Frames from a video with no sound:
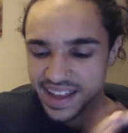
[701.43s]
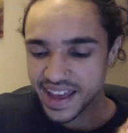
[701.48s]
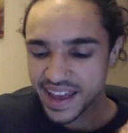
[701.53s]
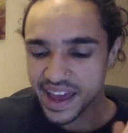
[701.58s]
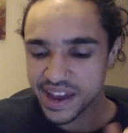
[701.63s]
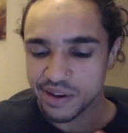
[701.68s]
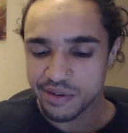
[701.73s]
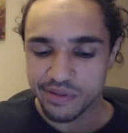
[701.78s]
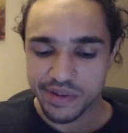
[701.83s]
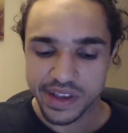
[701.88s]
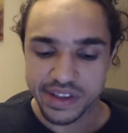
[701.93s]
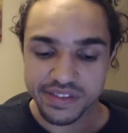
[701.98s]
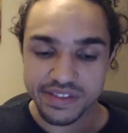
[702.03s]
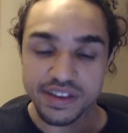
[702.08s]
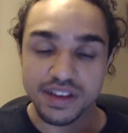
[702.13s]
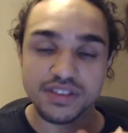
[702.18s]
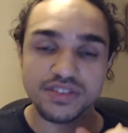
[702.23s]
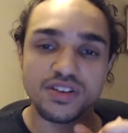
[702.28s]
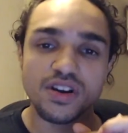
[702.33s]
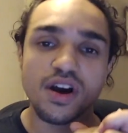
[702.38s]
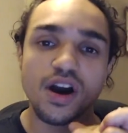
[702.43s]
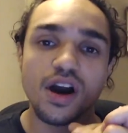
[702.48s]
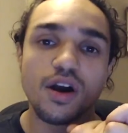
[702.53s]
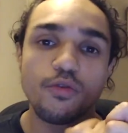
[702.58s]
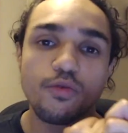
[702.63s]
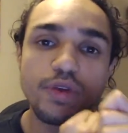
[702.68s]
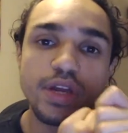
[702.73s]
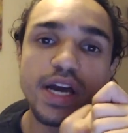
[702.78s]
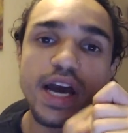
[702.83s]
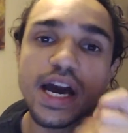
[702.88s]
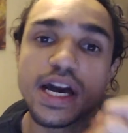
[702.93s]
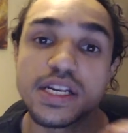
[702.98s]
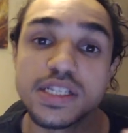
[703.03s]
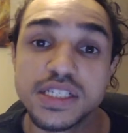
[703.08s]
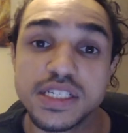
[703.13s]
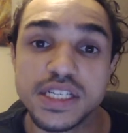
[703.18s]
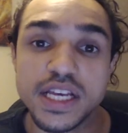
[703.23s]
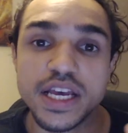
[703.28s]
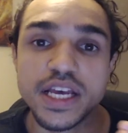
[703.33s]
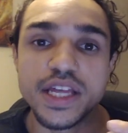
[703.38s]
Anyways, next card we got
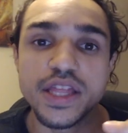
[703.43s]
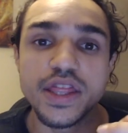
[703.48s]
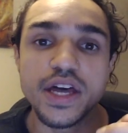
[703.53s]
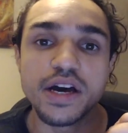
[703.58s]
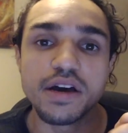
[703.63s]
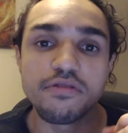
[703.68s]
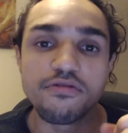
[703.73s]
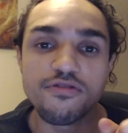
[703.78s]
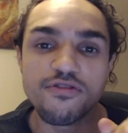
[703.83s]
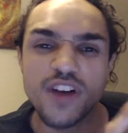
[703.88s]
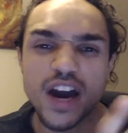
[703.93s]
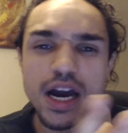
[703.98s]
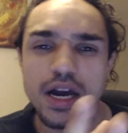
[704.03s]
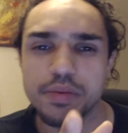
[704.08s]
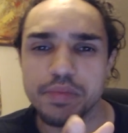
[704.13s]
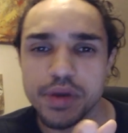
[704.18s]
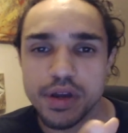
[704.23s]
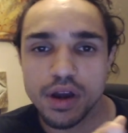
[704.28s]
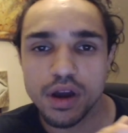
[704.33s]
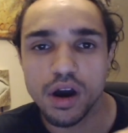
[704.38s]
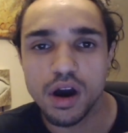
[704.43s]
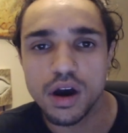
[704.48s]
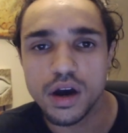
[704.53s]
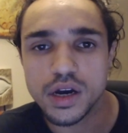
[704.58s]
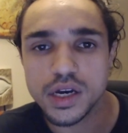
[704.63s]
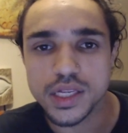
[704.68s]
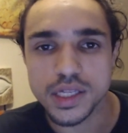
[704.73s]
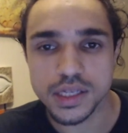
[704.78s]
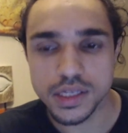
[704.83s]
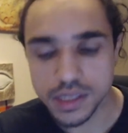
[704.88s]
is the environment card.